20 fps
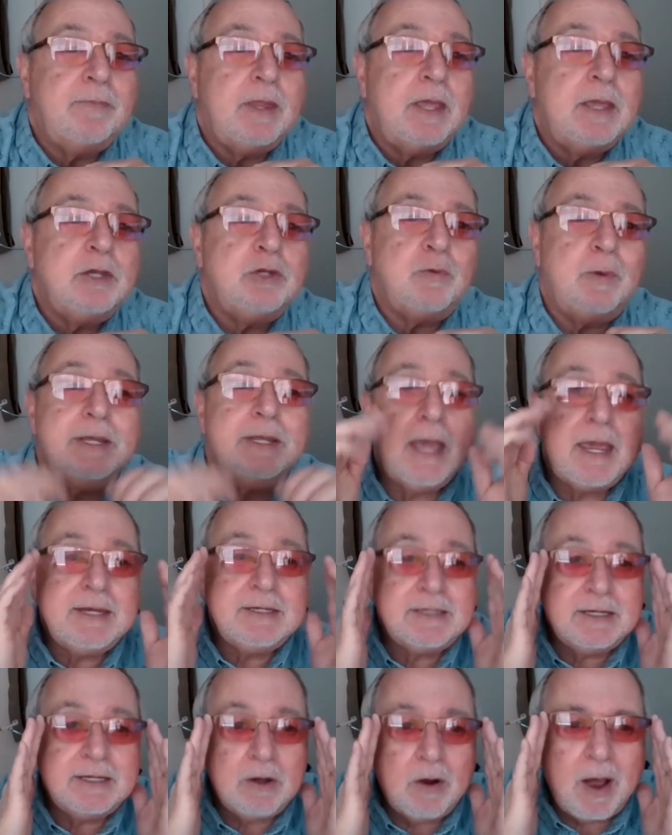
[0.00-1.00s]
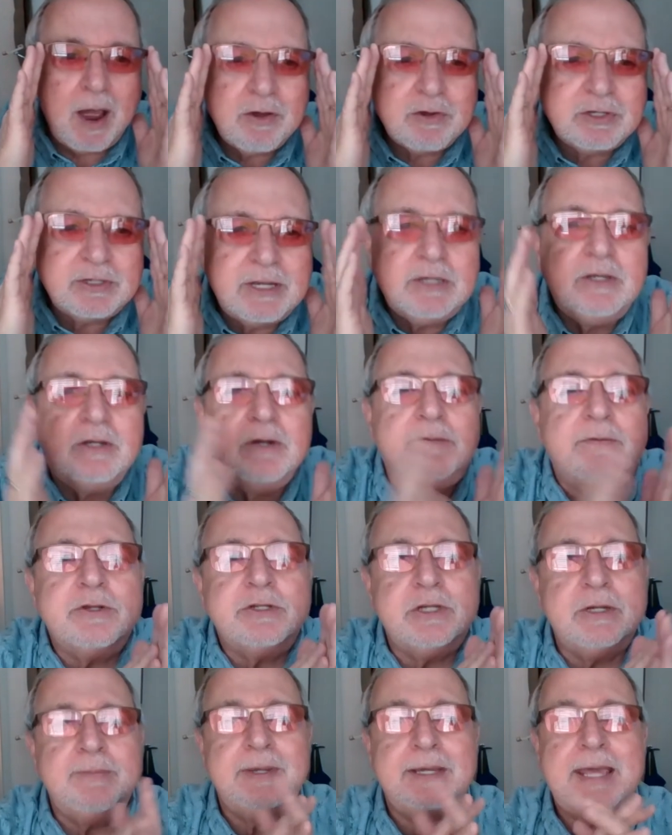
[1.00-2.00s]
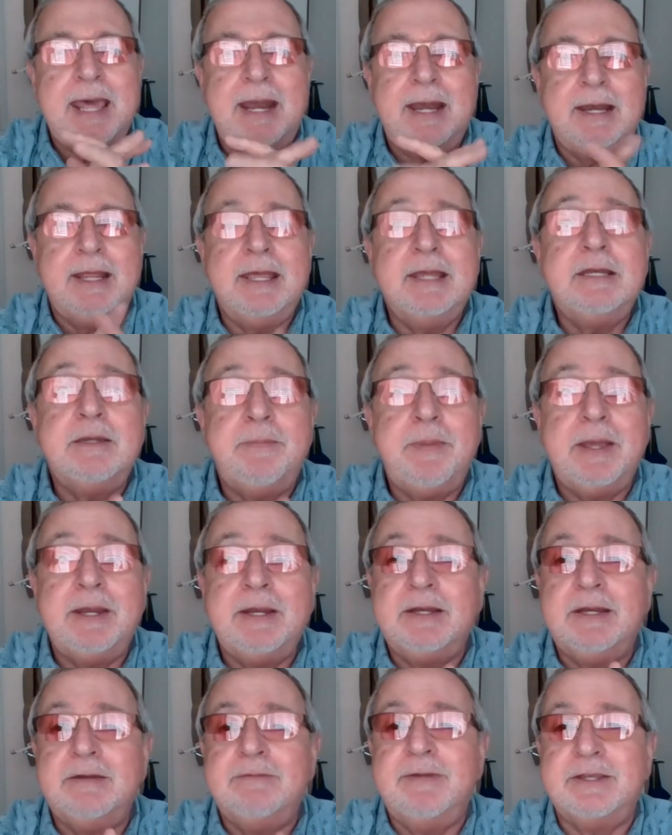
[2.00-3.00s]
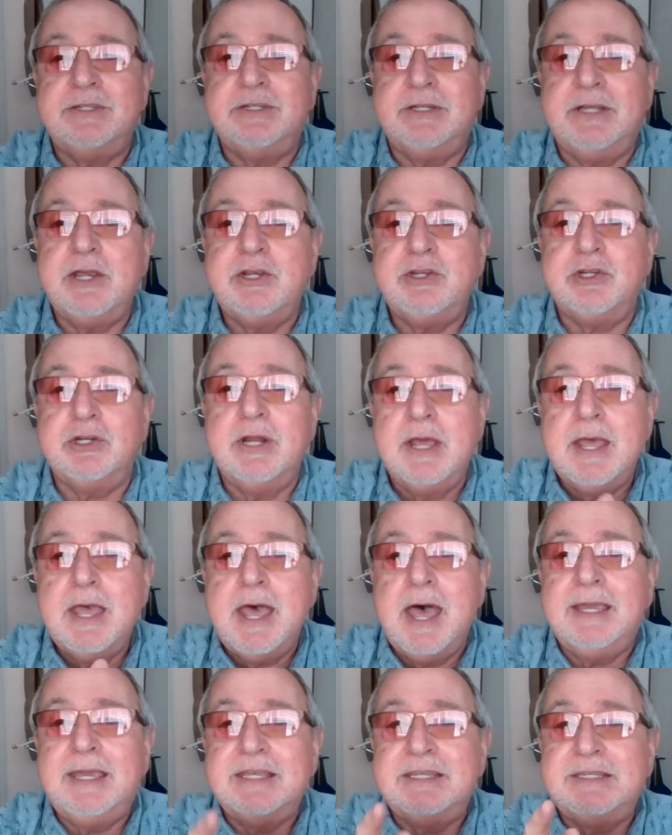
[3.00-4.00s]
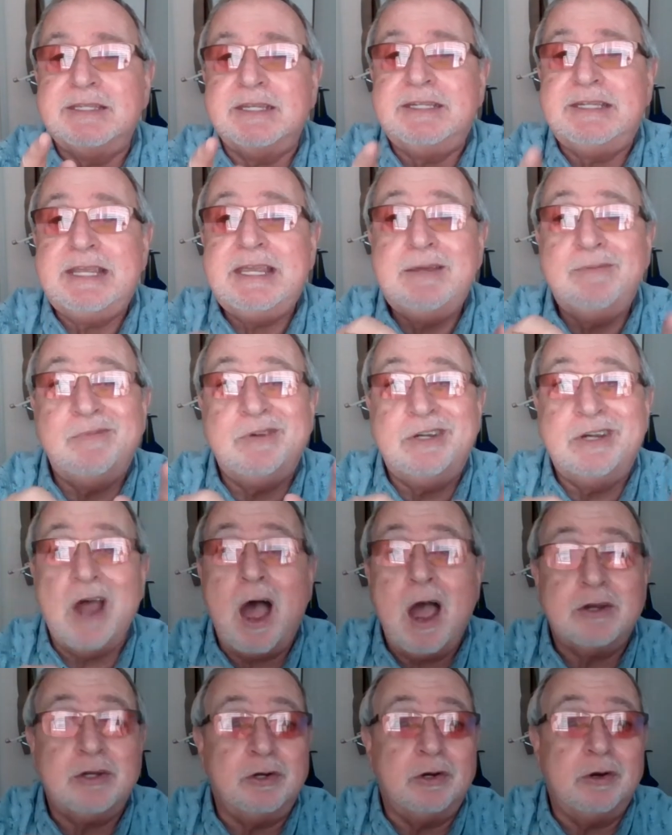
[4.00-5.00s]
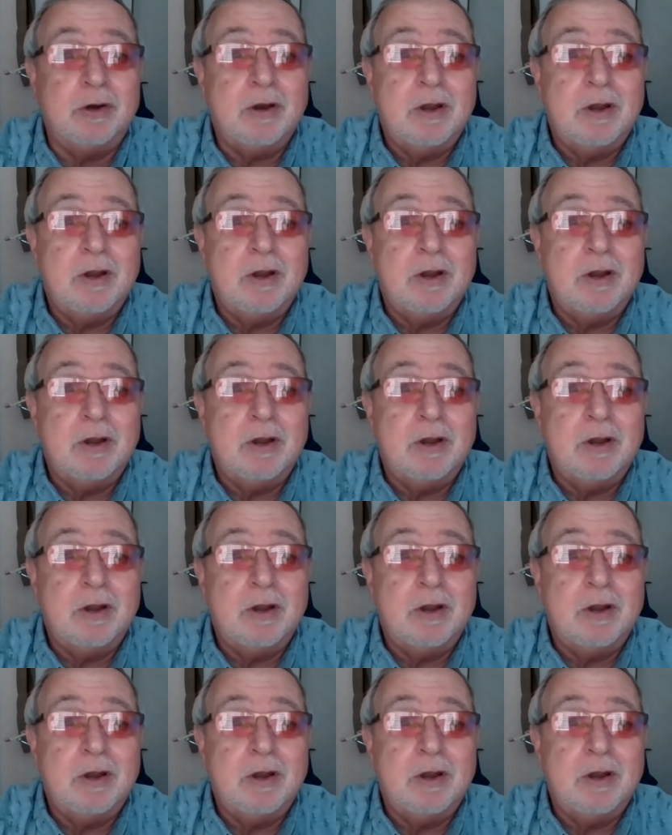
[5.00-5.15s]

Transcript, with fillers: 2018, Ohio State University began an independent investigation against the team doctor,